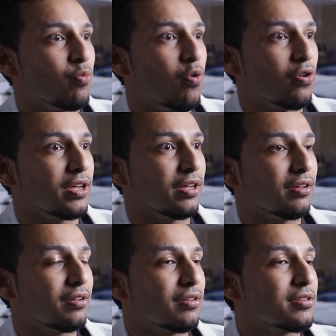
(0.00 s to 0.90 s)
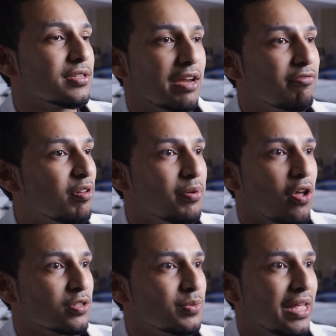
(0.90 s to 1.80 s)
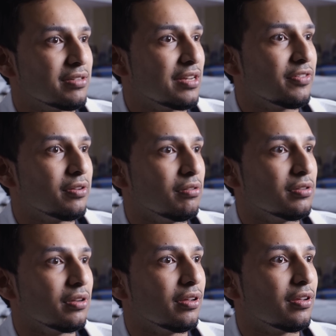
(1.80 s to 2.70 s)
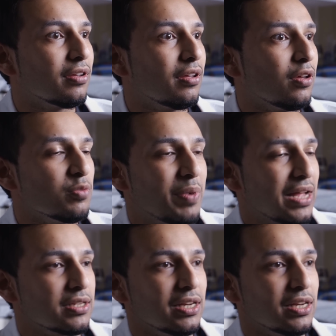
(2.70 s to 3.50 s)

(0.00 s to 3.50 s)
walking several blocks without difficulty, who's back to